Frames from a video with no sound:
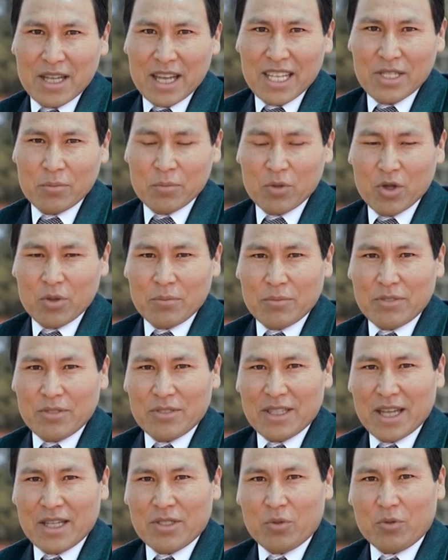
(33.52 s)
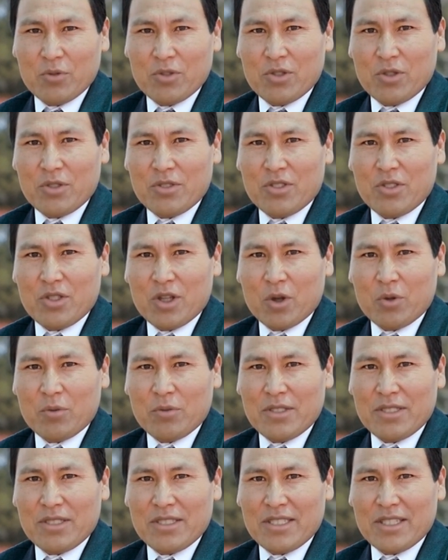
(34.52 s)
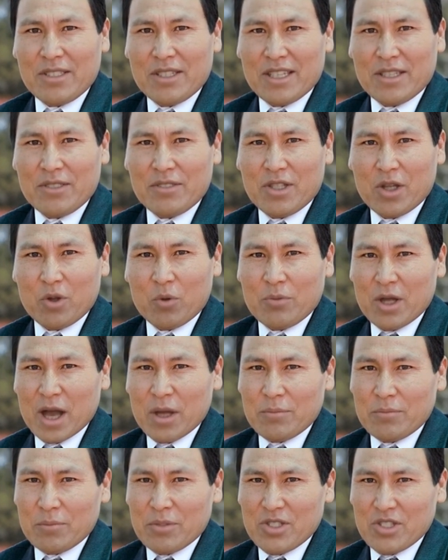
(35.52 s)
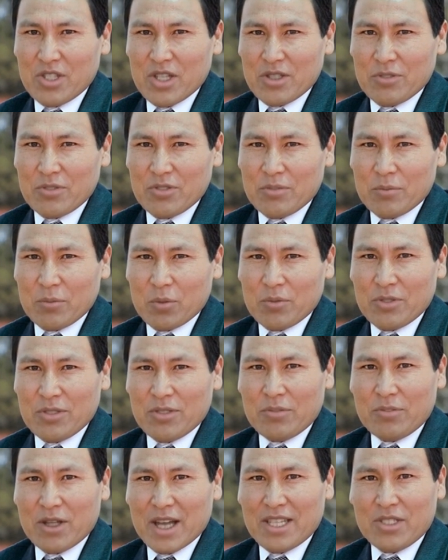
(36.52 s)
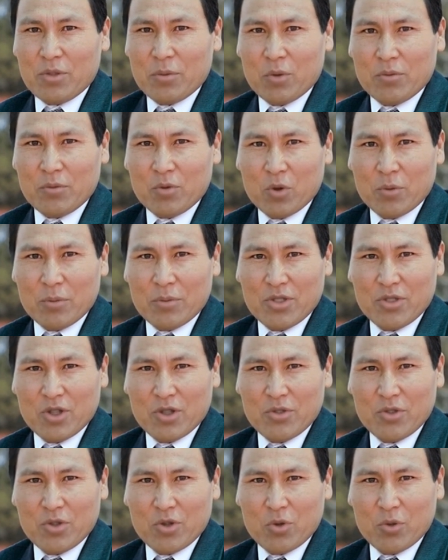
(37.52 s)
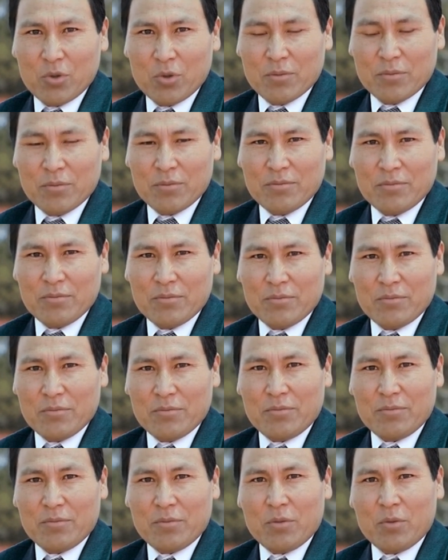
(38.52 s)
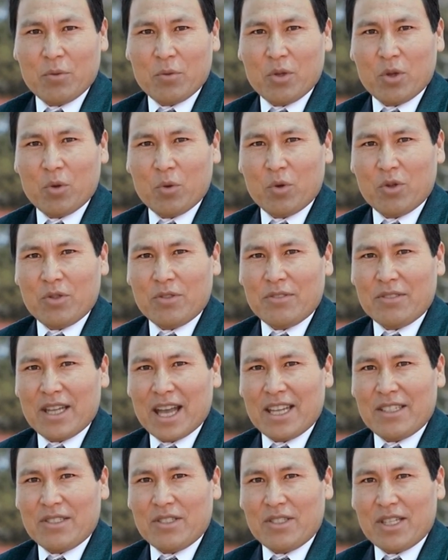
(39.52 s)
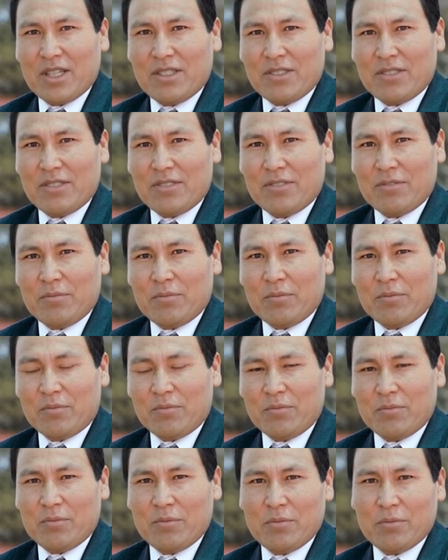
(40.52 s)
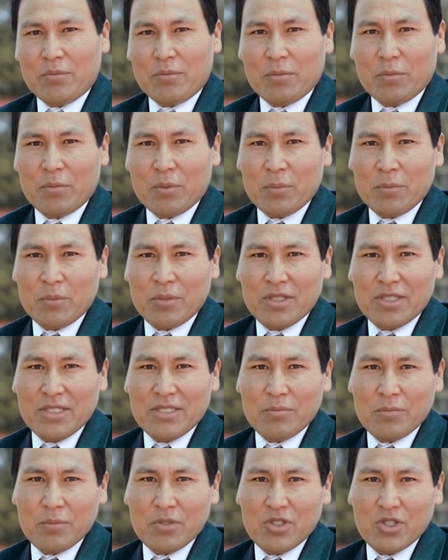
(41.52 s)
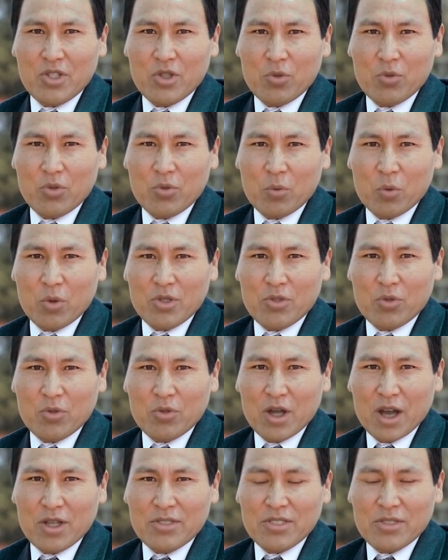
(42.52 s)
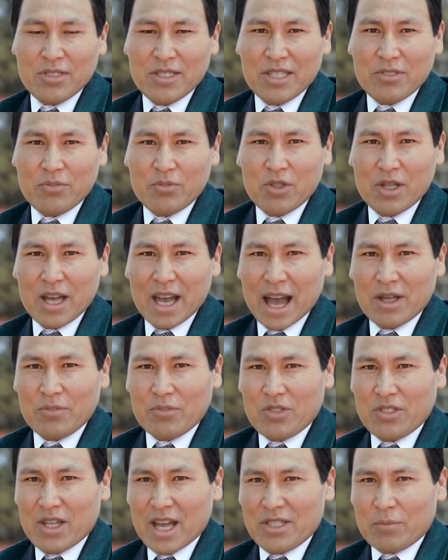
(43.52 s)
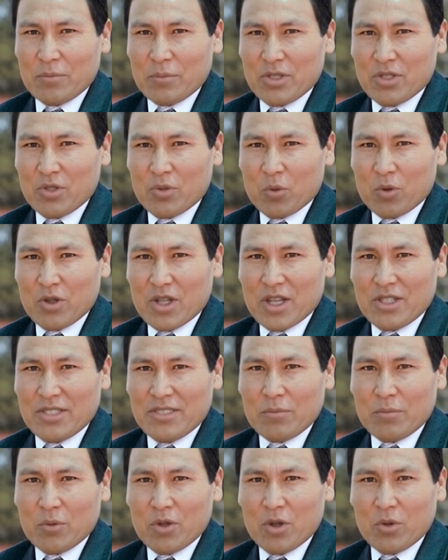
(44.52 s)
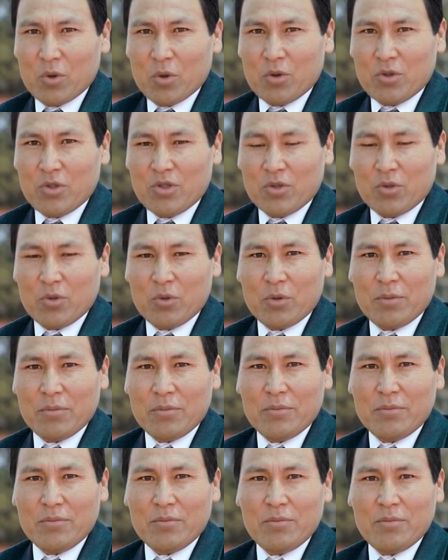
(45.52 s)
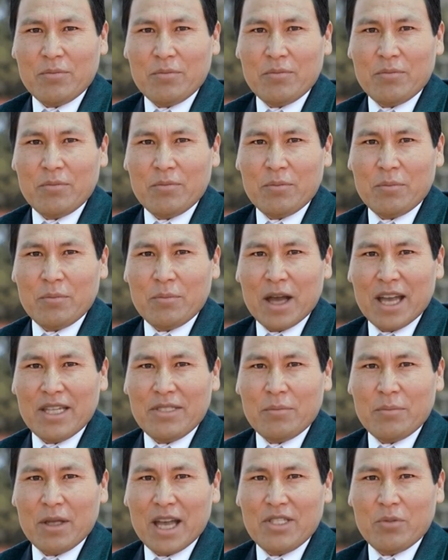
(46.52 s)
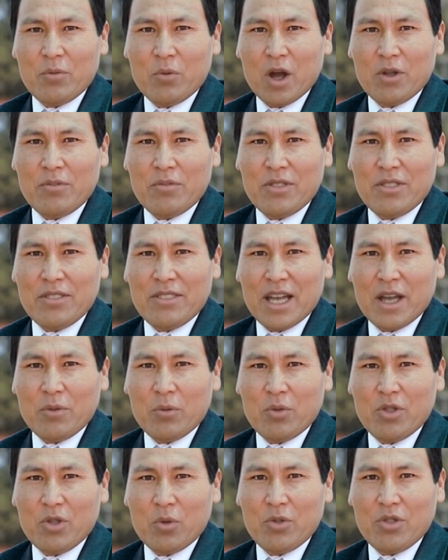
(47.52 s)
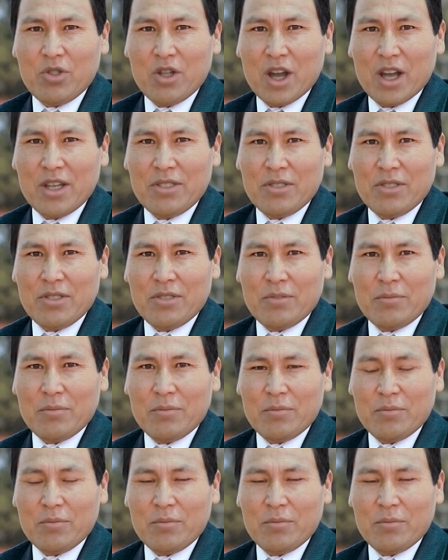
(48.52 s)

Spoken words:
experiments, and the results show that CEUM achieves the most advanced performance on two real-world data sets. A business must choose whether or not to deliver an advertisement to a customer in order to maximize profits and reduce costs.